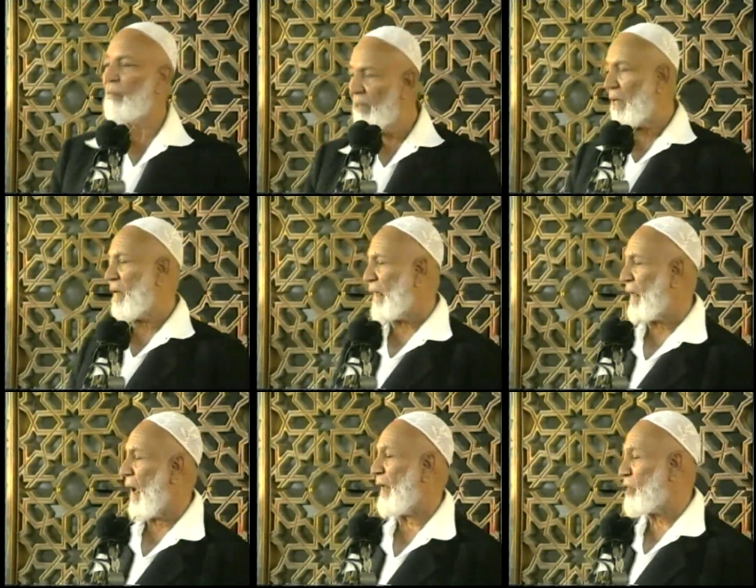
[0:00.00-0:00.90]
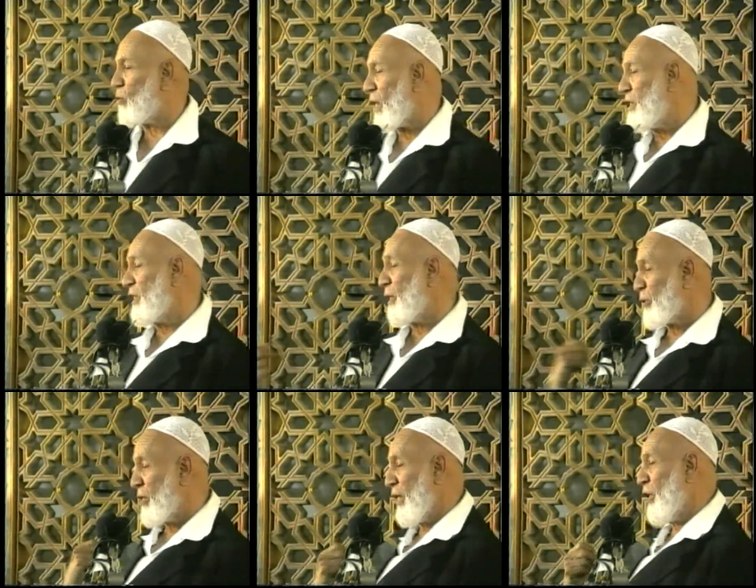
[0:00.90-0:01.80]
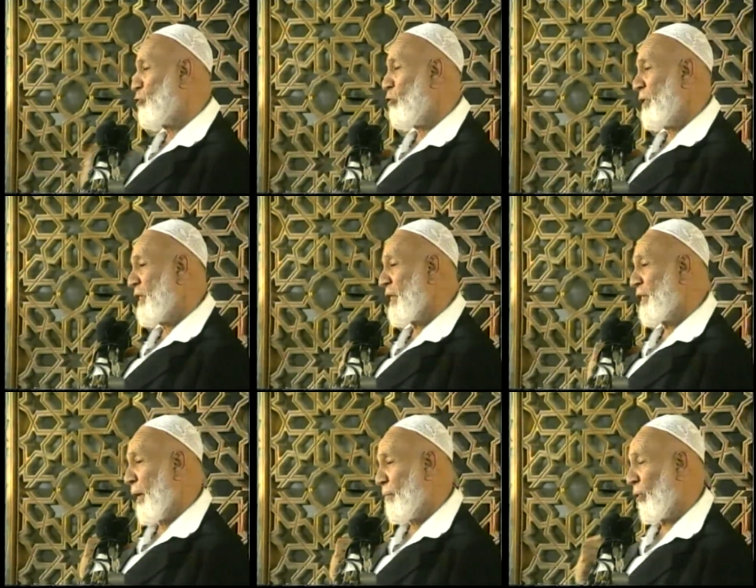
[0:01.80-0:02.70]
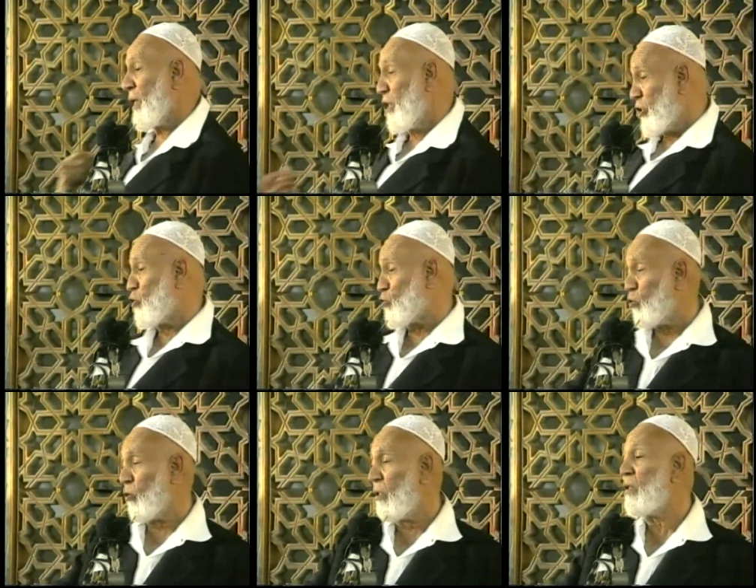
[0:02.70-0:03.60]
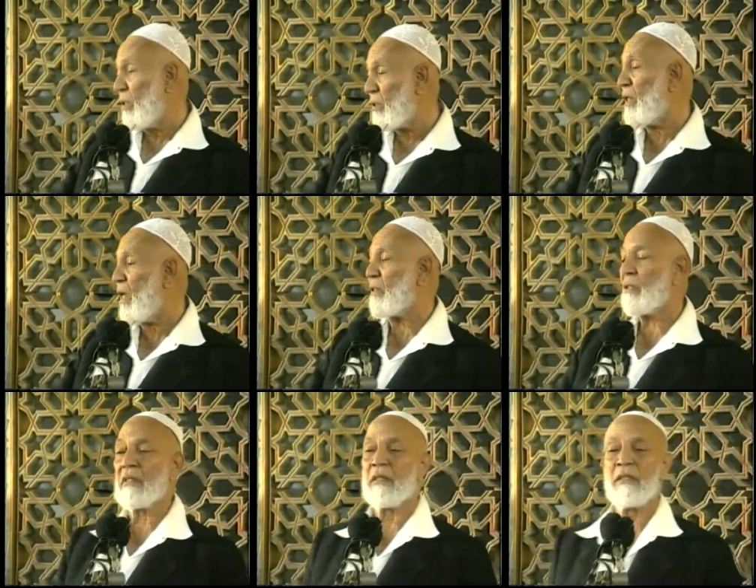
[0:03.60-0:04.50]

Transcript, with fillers: I meet another guy. I said, look, an Egyptian lady told me this at the airport. Is it true? He said, yes.